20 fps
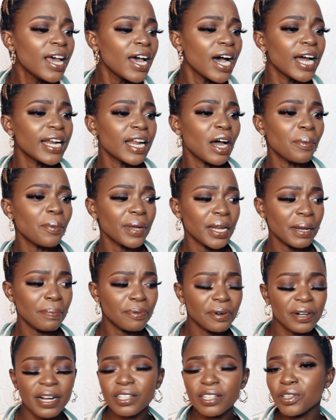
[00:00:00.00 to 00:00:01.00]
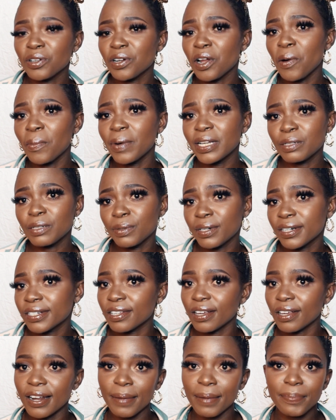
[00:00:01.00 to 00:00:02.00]
and how many products and how much products
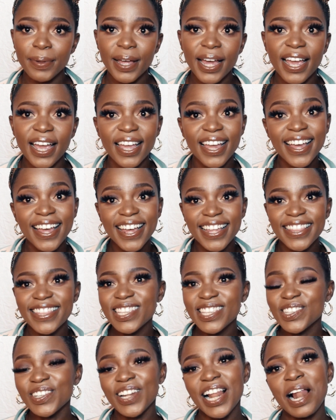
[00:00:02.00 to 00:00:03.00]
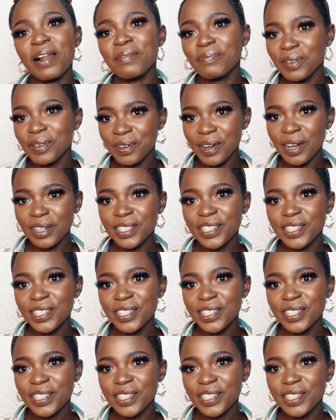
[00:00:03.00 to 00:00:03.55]
you're buy, this will help you out.